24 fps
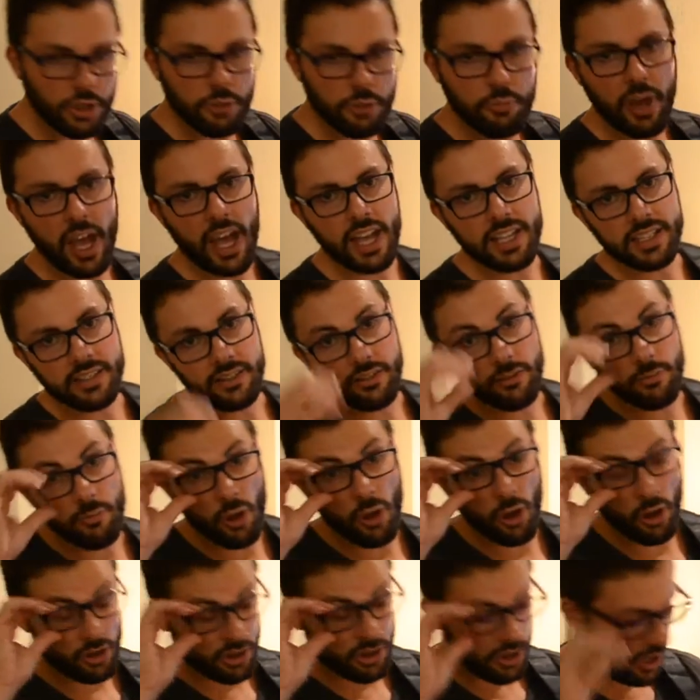the passive
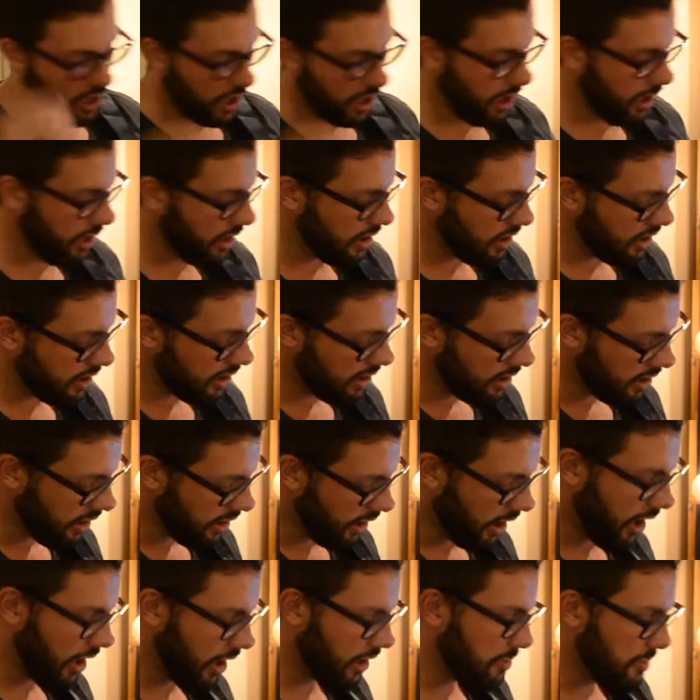mode there,
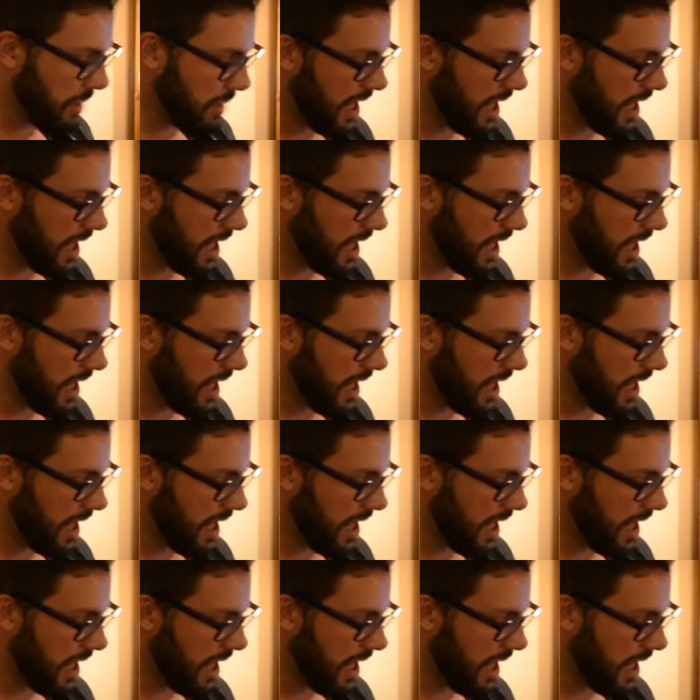the